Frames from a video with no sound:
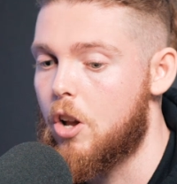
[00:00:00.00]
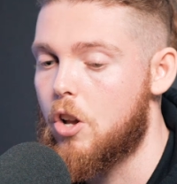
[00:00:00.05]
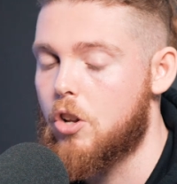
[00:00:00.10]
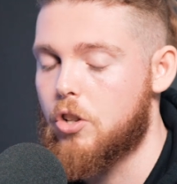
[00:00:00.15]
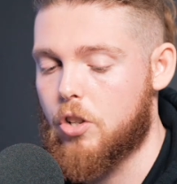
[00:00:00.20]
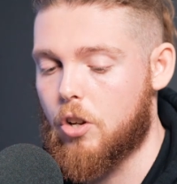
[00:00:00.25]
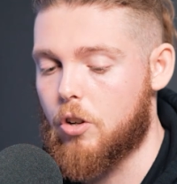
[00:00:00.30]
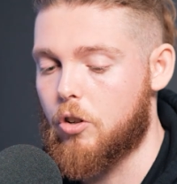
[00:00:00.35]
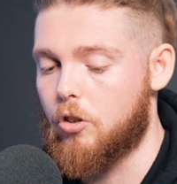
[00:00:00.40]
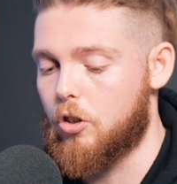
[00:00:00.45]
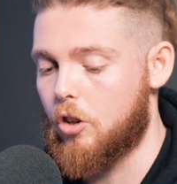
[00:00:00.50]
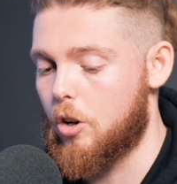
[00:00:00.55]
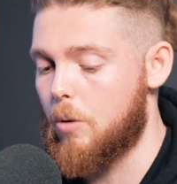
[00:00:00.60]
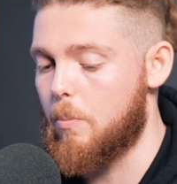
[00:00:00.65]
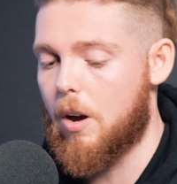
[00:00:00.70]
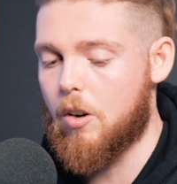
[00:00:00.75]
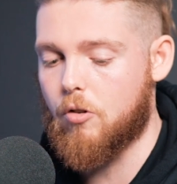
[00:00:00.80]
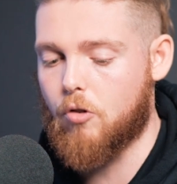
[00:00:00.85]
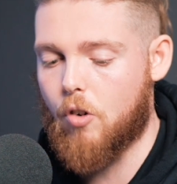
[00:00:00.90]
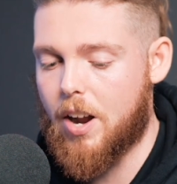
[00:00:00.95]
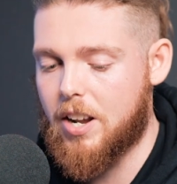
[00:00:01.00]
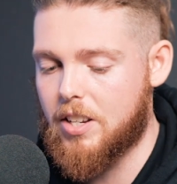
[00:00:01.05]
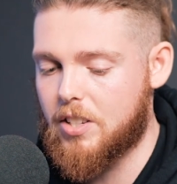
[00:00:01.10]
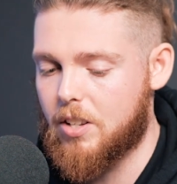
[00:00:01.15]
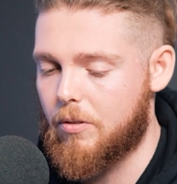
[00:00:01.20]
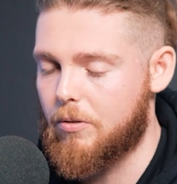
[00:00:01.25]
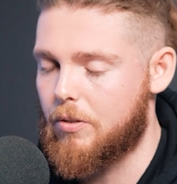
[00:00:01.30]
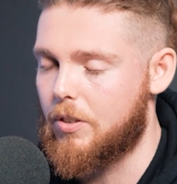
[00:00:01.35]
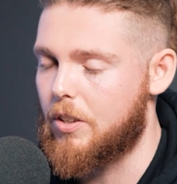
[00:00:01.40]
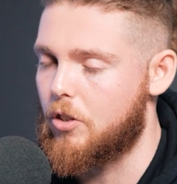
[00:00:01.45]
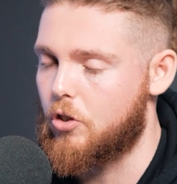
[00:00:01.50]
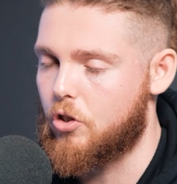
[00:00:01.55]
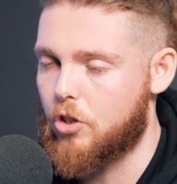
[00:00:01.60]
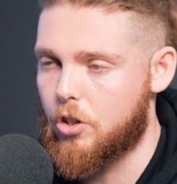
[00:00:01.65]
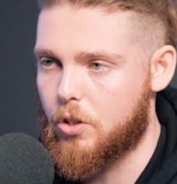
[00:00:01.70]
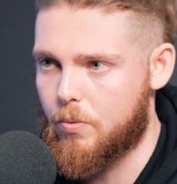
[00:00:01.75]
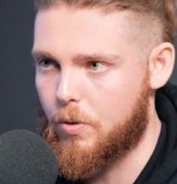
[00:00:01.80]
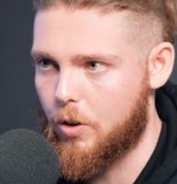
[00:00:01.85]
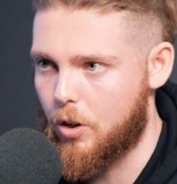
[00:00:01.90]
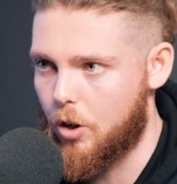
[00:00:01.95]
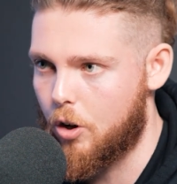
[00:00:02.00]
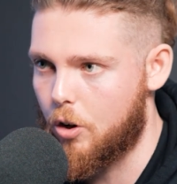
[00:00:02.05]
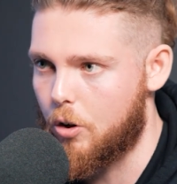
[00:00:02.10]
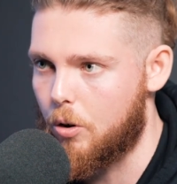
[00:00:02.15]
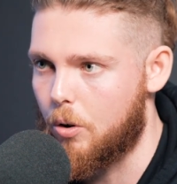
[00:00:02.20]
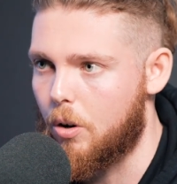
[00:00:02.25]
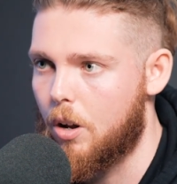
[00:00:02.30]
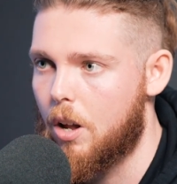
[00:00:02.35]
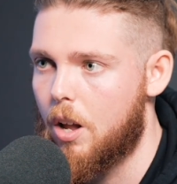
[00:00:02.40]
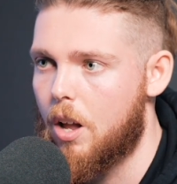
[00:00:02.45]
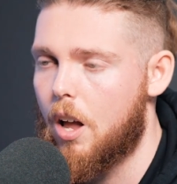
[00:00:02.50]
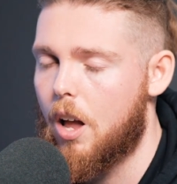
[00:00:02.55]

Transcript: So you might write something that's just for you,